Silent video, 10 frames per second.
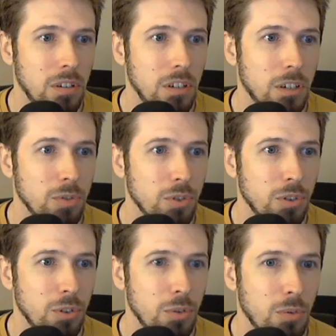And I'm just
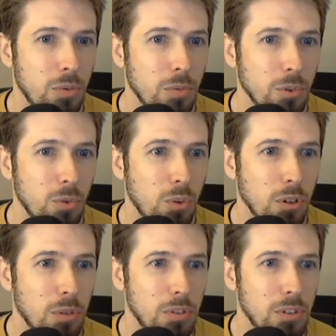going to go through them
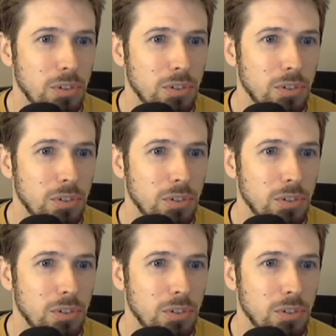quickly to